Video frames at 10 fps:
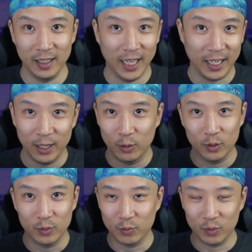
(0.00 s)
Like it
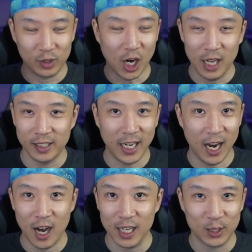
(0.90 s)
will cause
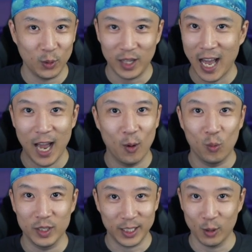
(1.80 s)
chaos with that
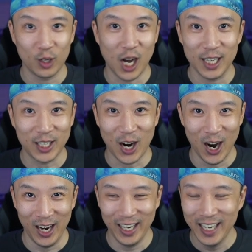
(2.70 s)
0 cost card.